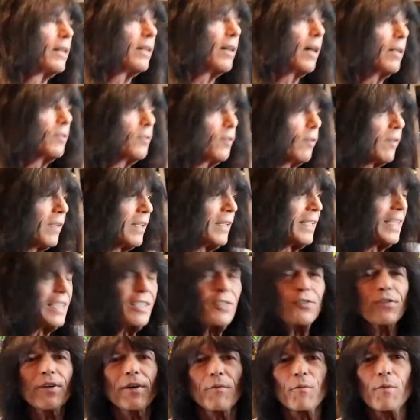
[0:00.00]
So let's
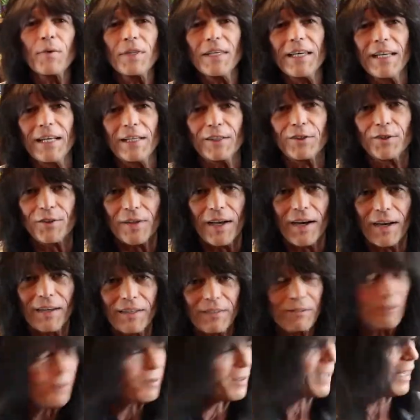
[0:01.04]
start with the headstock.
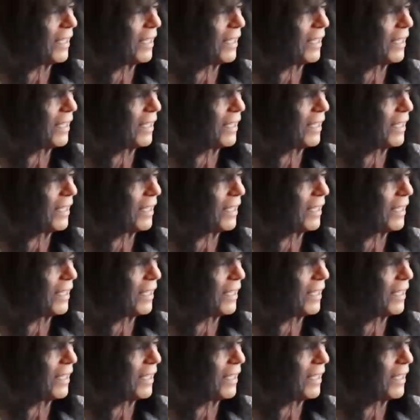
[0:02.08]
Okay,